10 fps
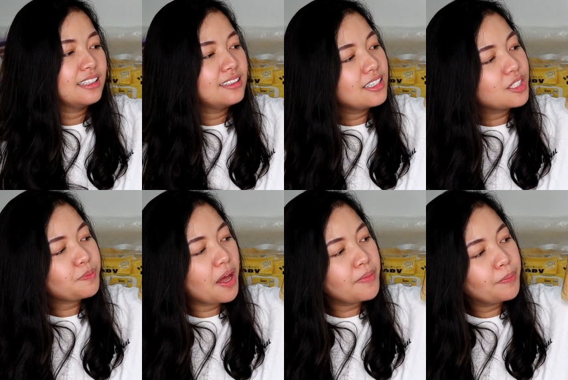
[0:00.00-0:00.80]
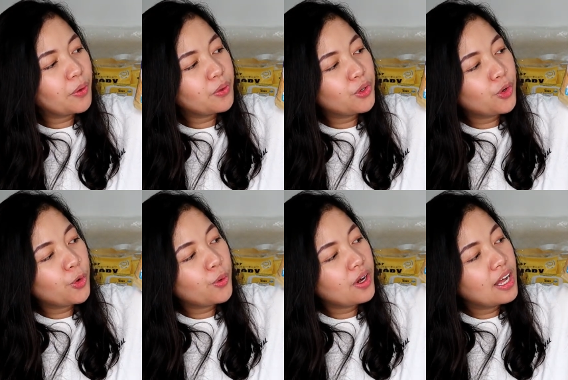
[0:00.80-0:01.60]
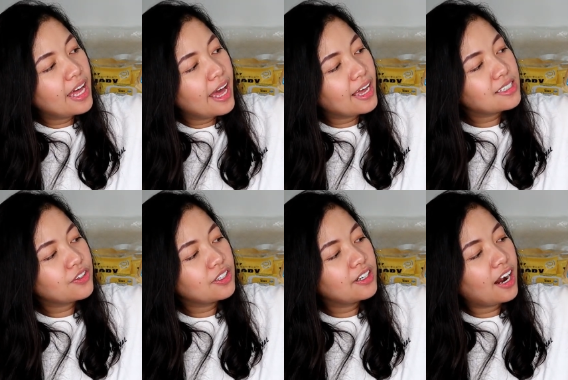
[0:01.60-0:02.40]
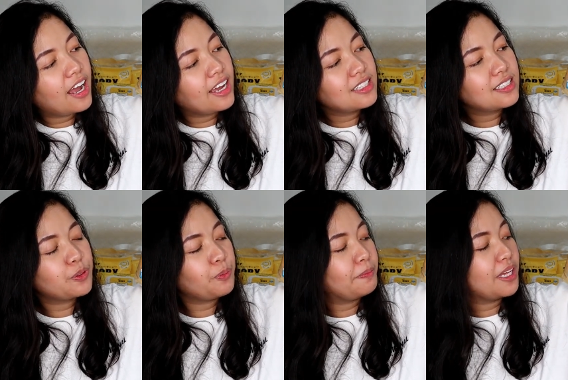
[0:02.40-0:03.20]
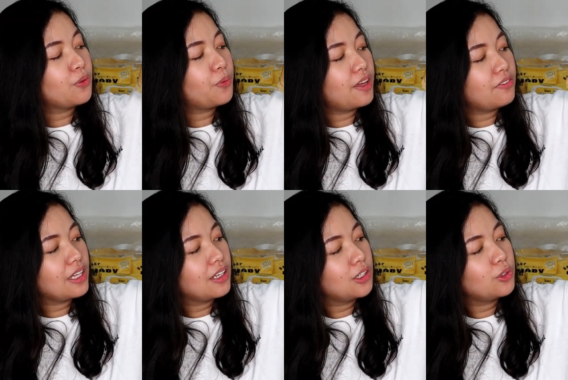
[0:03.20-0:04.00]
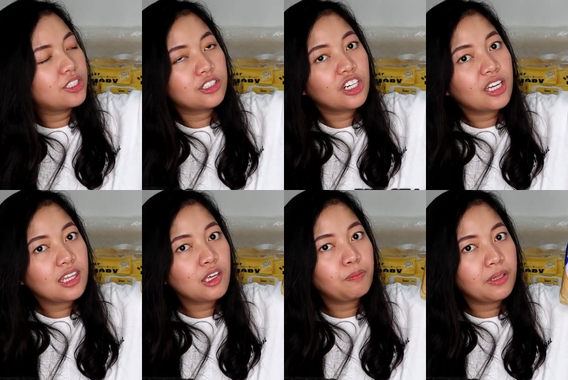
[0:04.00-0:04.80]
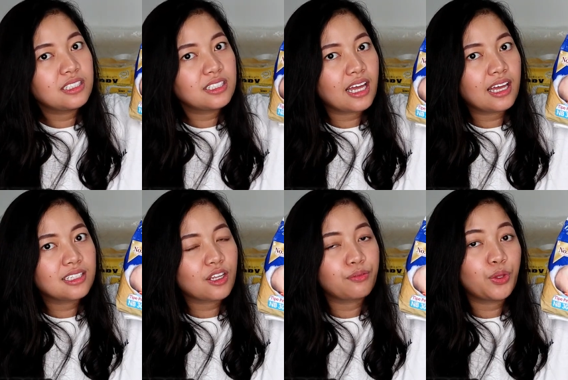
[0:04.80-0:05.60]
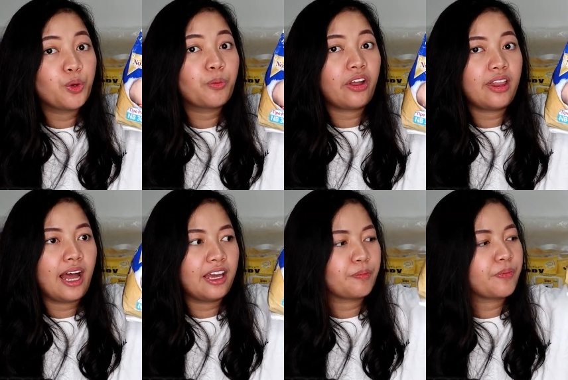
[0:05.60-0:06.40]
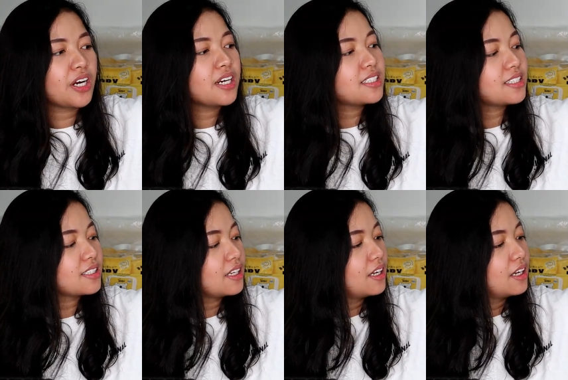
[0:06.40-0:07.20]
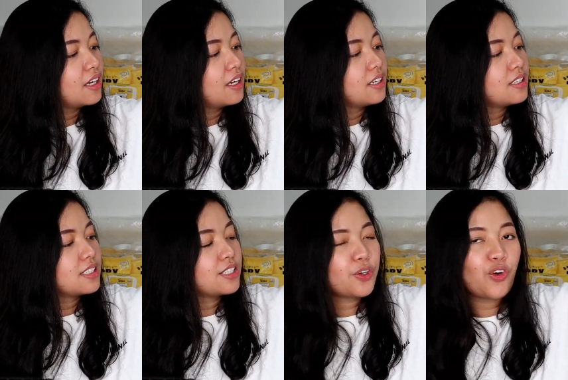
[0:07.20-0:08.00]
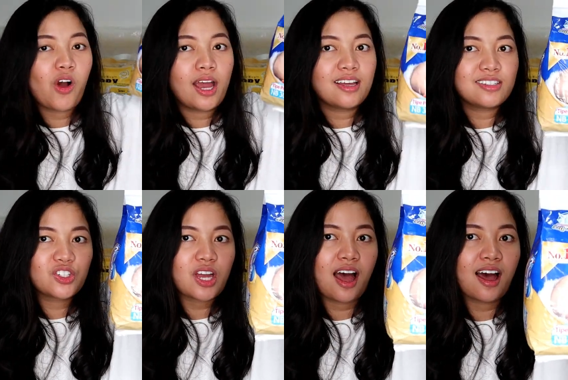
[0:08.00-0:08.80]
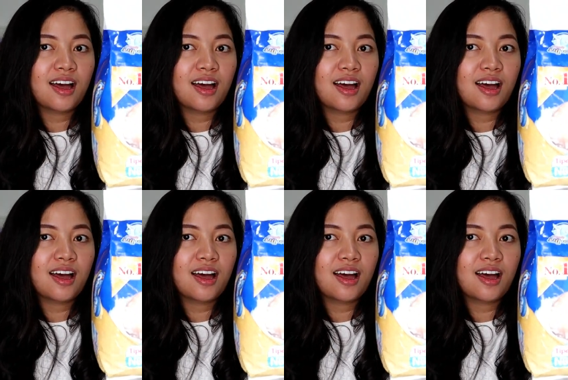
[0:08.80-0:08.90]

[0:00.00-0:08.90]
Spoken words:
This Mommy Poco Extra Dry Speedwave includes 30 pieces of newborn diapers. So, ayan siya.